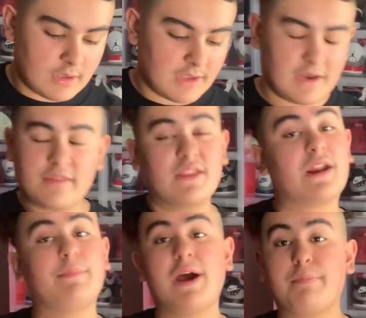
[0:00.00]
And it's
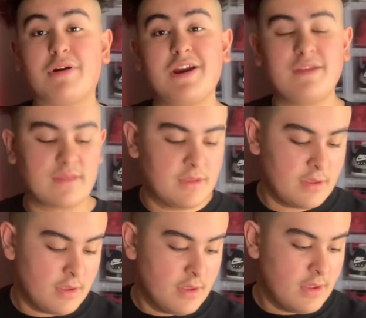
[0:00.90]
not a bad price.
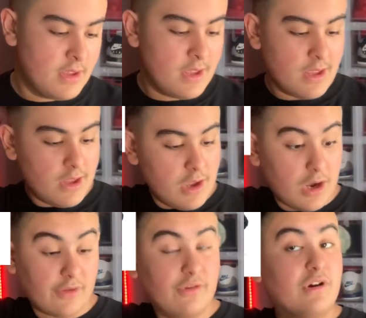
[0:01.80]

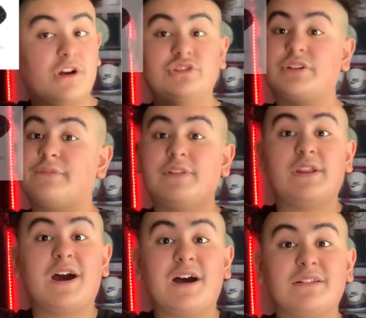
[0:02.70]
Under
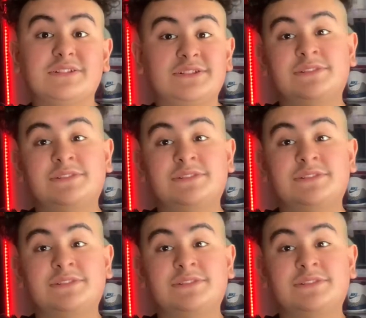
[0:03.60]
$150.